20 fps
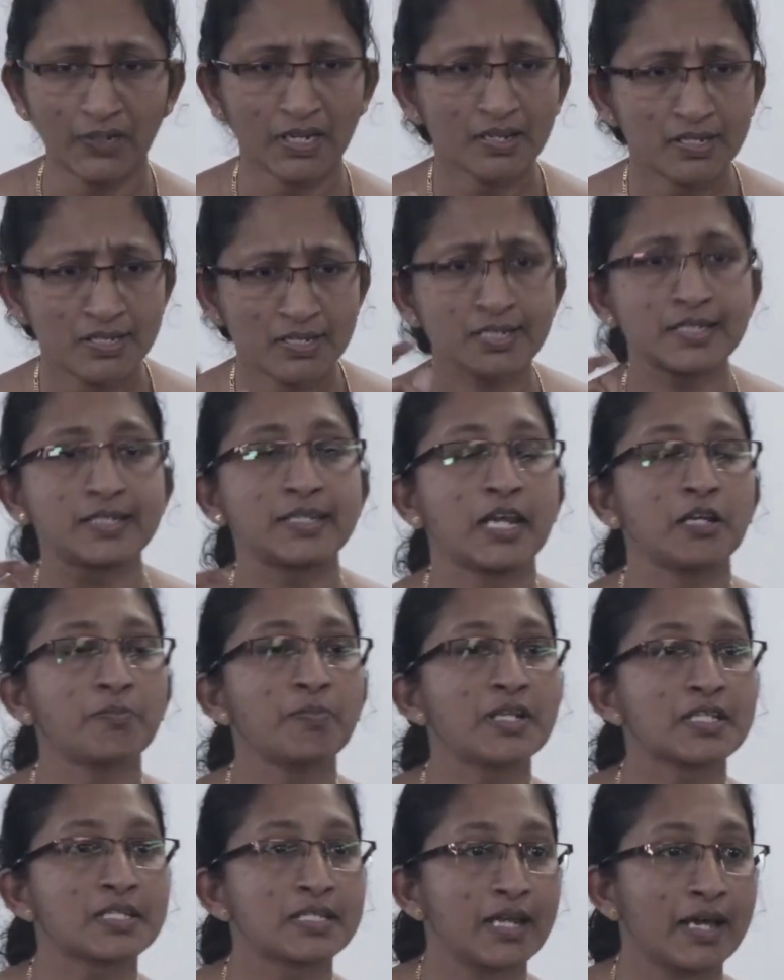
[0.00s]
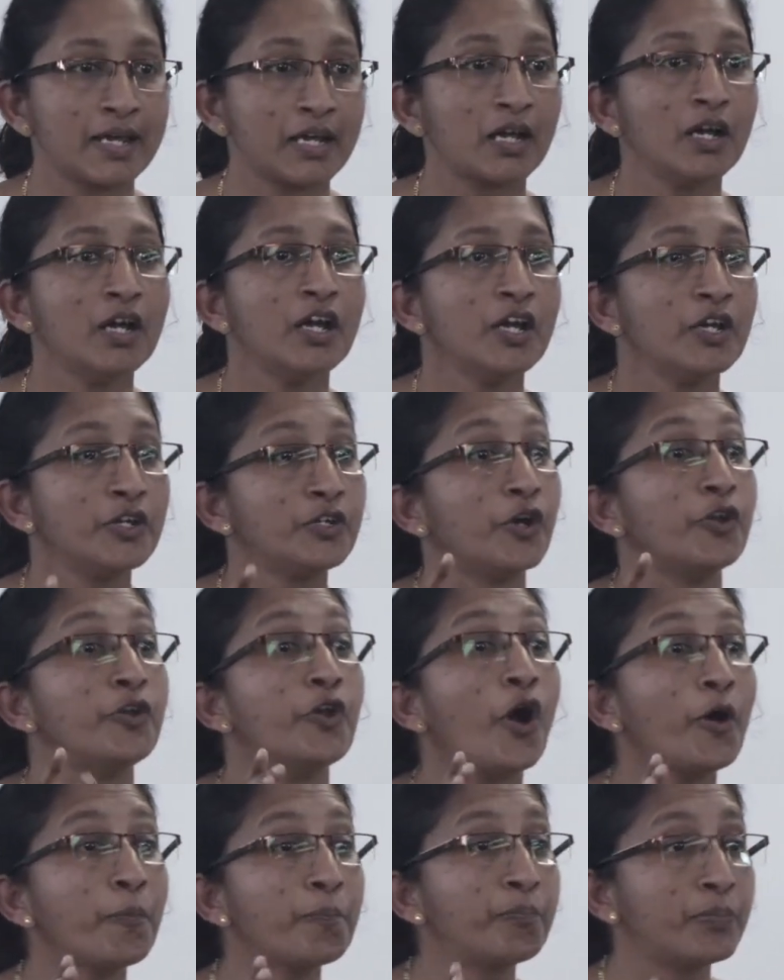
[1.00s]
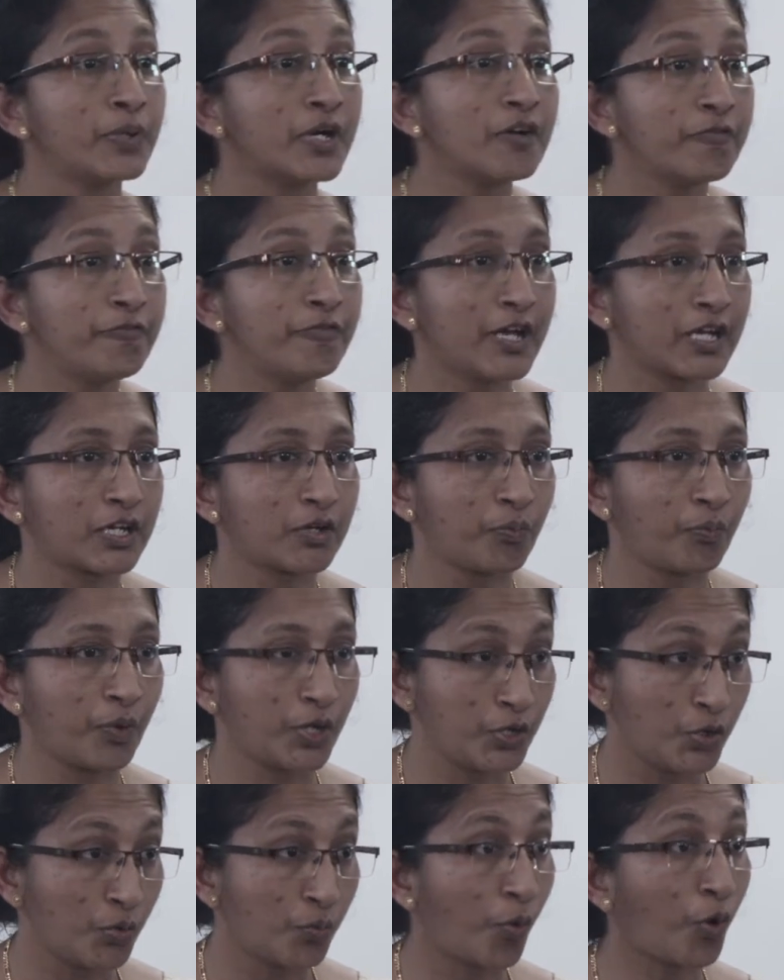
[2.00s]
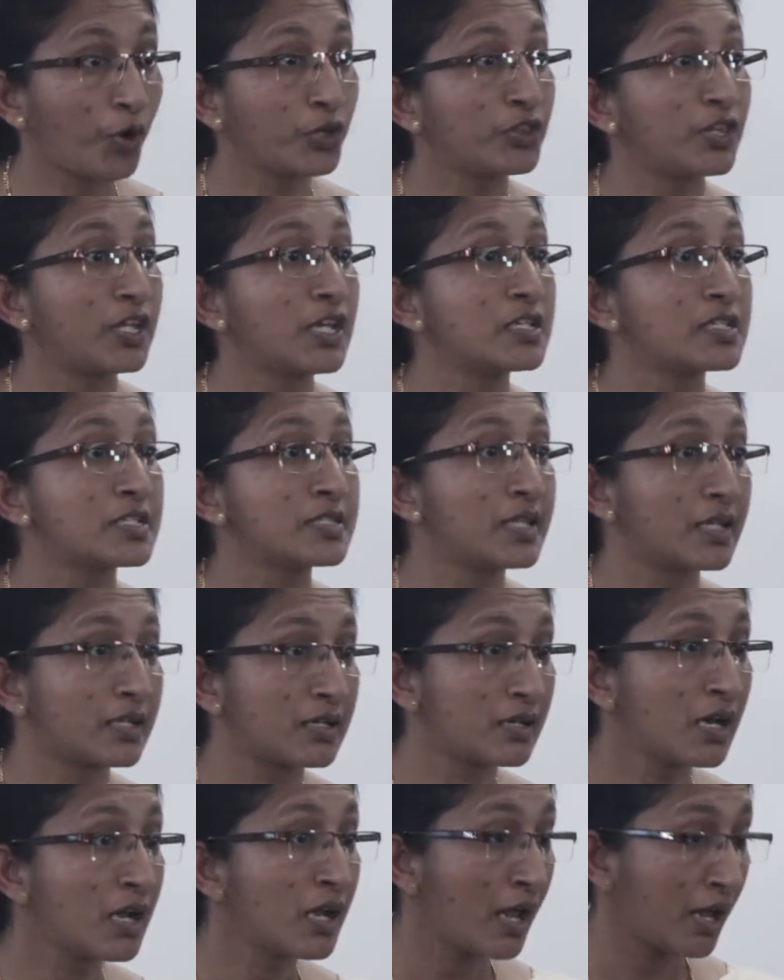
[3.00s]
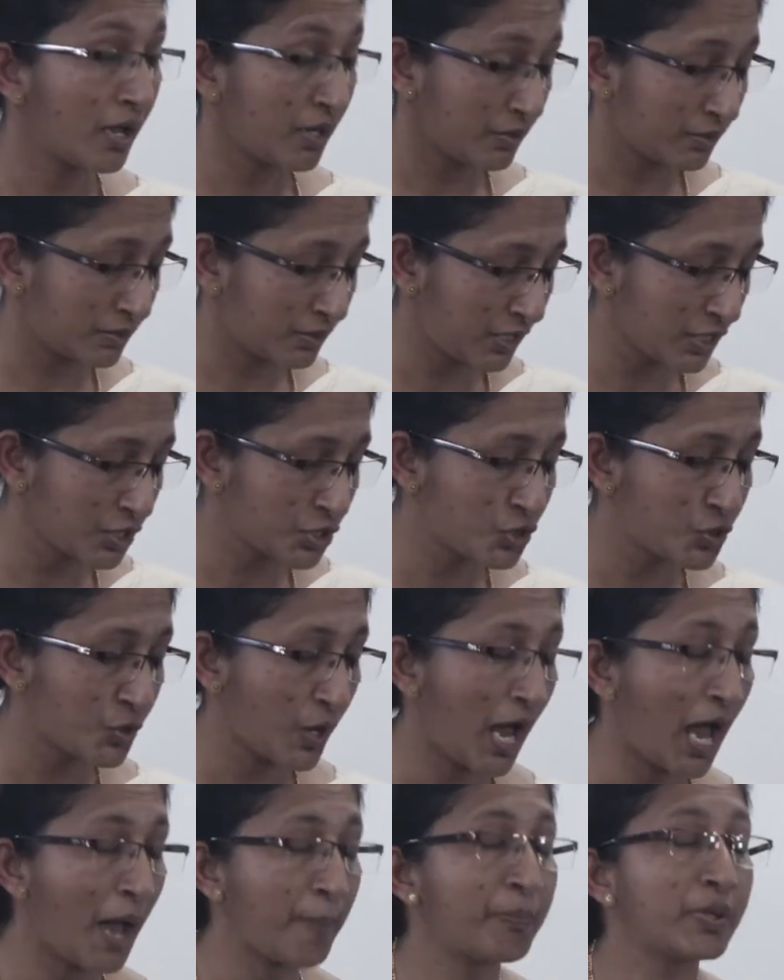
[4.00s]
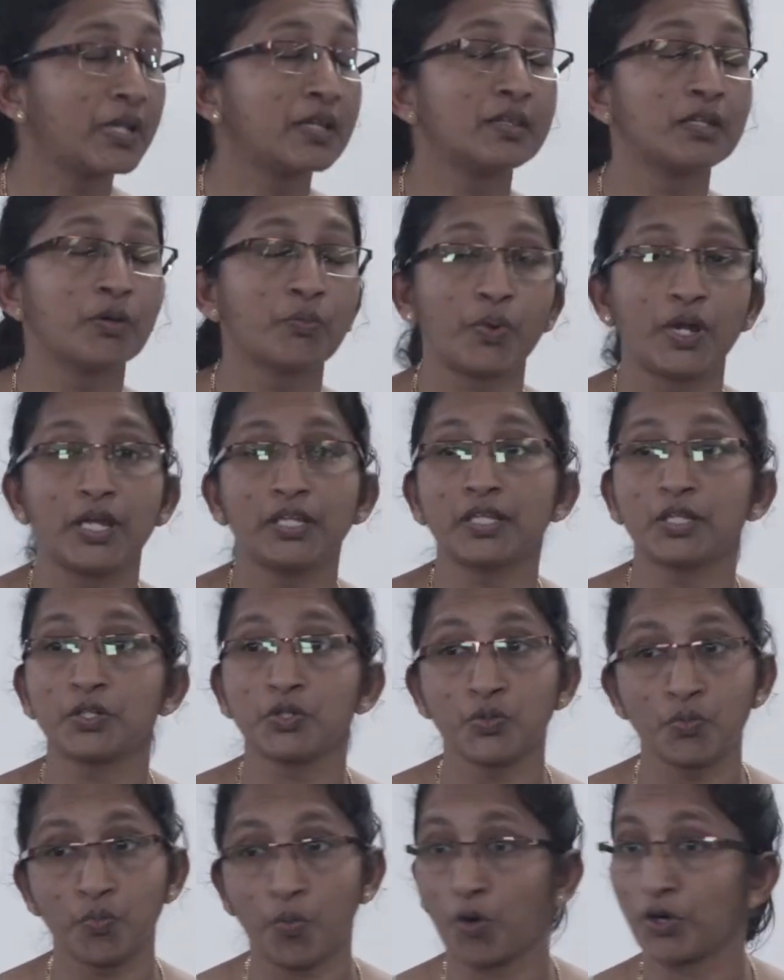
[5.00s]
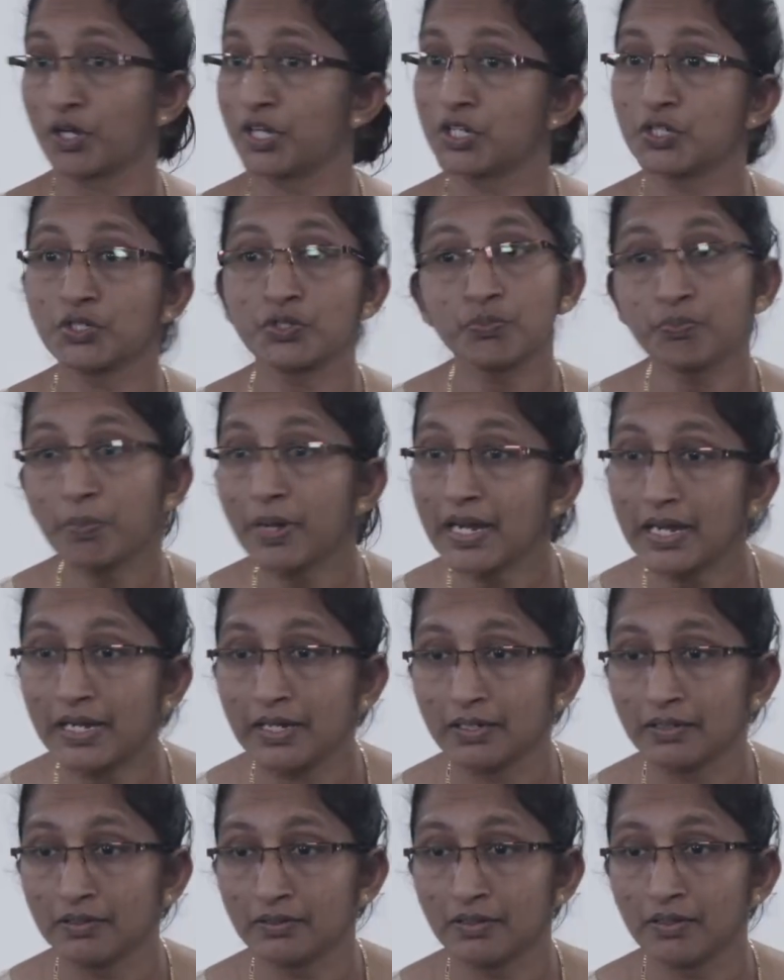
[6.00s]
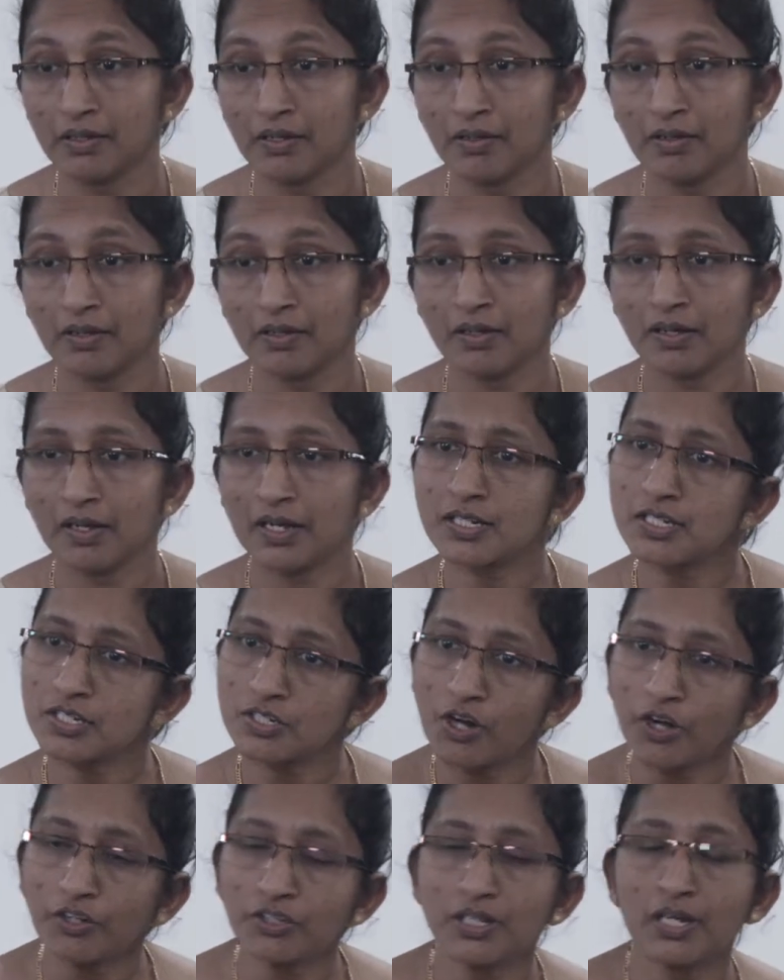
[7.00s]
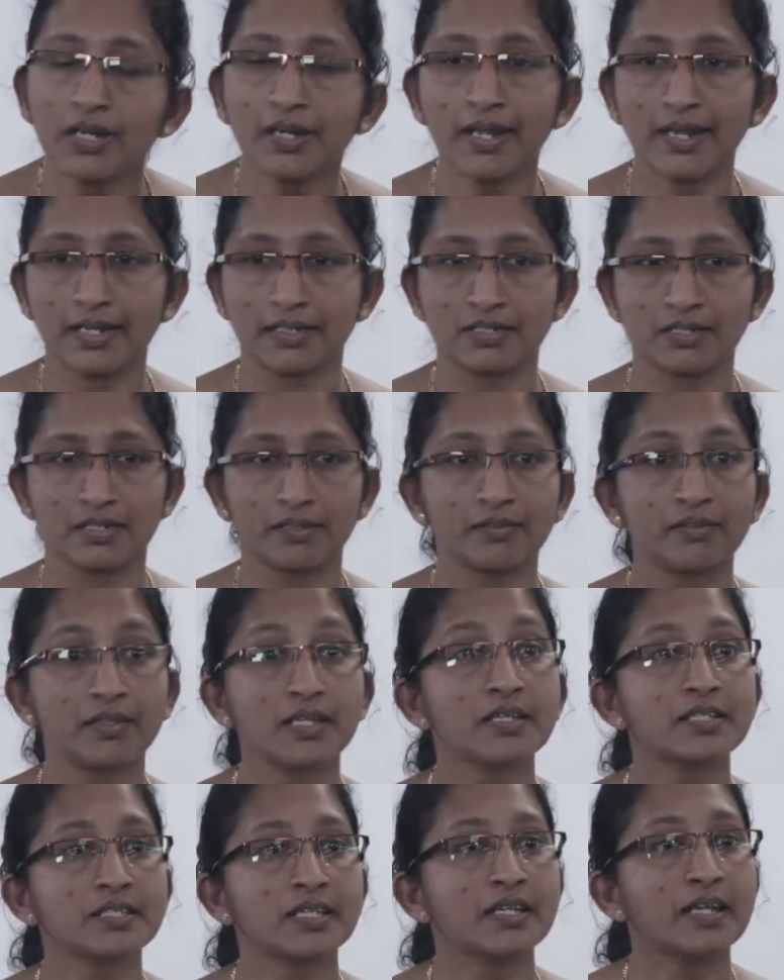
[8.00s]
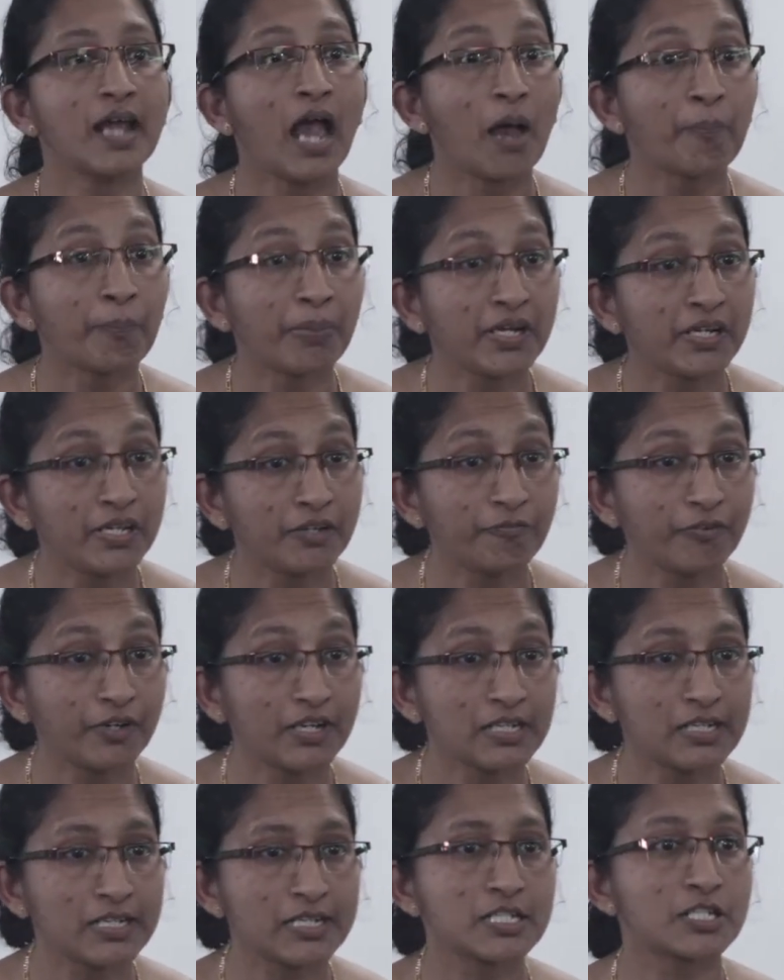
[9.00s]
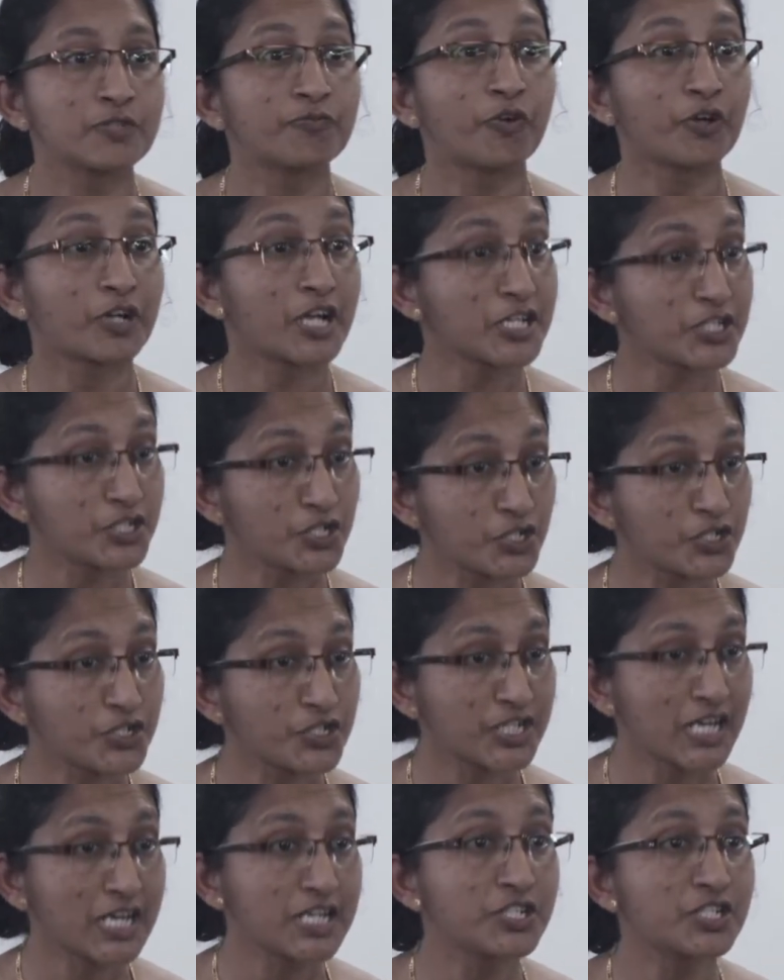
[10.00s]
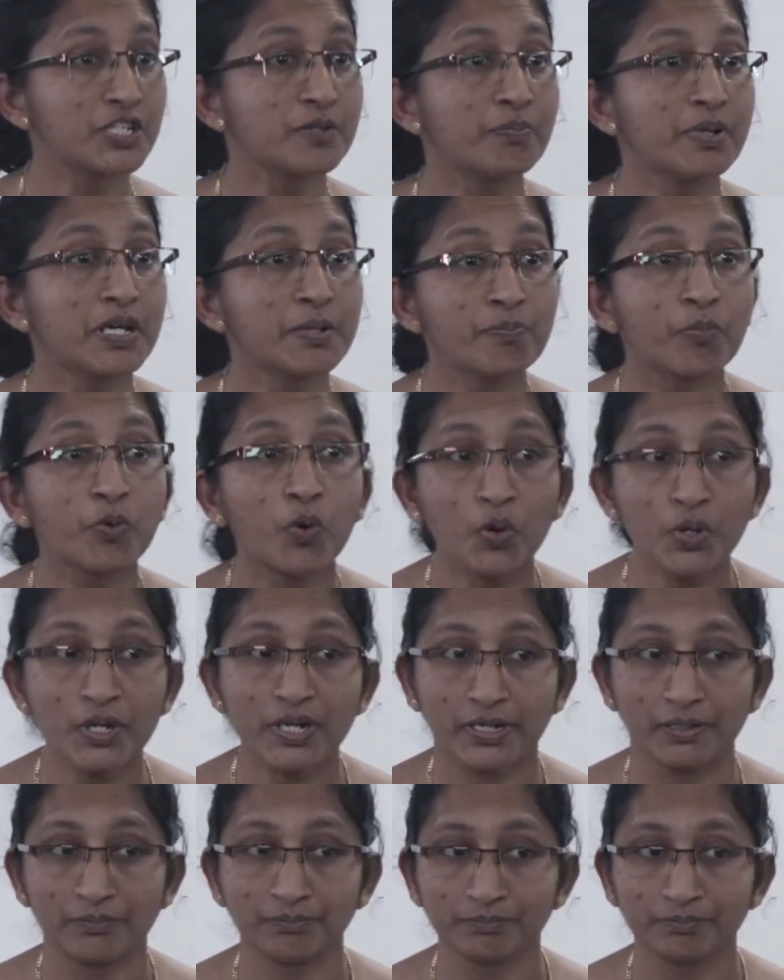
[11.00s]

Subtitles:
Statements like, you're not perfect when you want things to happen the way that you want it to be. It's not correct. Things can happen differently. It's for us to change and be bolder.